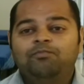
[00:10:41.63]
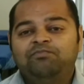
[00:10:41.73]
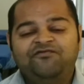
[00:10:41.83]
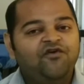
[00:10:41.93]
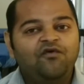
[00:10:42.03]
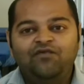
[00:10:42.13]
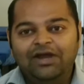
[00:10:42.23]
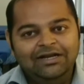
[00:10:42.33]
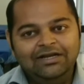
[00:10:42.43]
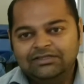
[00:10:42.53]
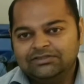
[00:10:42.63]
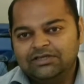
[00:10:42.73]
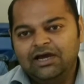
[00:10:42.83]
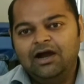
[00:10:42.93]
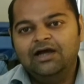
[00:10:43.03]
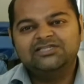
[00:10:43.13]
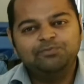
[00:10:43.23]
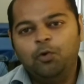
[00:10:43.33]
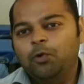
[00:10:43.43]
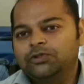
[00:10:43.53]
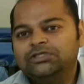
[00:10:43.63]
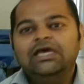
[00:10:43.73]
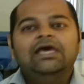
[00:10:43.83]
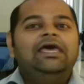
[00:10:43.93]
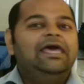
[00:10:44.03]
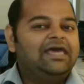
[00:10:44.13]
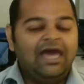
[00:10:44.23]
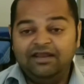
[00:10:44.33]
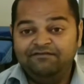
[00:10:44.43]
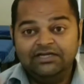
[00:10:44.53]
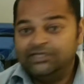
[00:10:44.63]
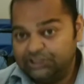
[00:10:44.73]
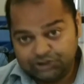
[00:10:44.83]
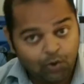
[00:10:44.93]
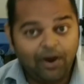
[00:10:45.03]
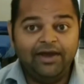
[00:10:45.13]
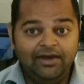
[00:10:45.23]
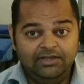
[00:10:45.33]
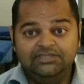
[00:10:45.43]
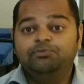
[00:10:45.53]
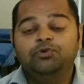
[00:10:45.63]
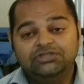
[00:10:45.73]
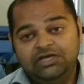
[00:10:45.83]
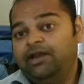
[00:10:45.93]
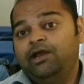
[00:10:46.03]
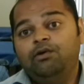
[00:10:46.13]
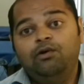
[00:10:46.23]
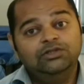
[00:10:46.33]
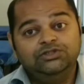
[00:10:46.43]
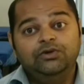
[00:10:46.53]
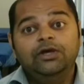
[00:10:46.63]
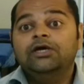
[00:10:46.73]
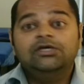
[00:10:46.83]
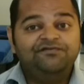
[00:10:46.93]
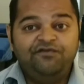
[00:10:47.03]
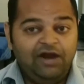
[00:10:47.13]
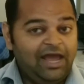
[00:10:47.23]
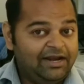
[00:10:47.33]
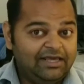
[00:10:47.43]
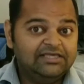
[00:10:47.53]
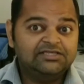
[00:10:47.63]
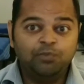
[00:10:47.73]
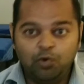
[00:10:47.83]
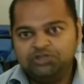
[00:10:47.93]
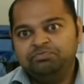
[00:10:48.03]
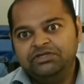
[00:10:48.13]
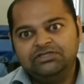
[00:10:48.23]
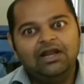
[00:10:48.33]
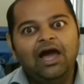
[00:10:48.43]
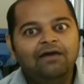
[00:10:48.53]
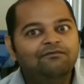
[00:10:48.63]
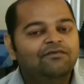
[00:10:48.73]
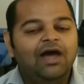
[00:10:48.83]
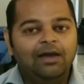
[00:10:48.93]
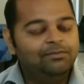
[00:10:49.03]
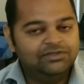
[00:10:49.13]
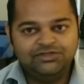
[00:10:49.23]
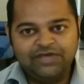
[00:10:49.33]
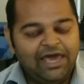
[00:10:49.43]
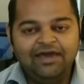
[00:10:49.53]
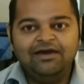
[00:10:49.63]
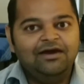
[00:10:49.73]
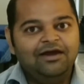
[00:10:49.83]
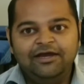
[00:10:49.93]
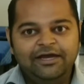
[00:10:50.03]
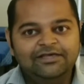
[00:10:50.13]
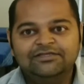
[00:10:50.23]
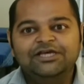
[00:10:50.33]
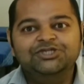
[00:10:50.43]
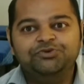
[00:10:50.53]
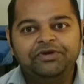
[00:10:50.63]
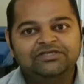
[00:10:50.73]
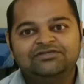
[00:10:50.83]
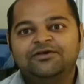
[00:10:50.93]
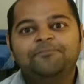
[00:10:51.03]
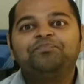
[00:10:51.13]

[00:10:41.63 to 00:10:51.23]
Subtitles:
perform well in his sports. It can even destroy his sports career also. For any sports person, I'm saying his injuries,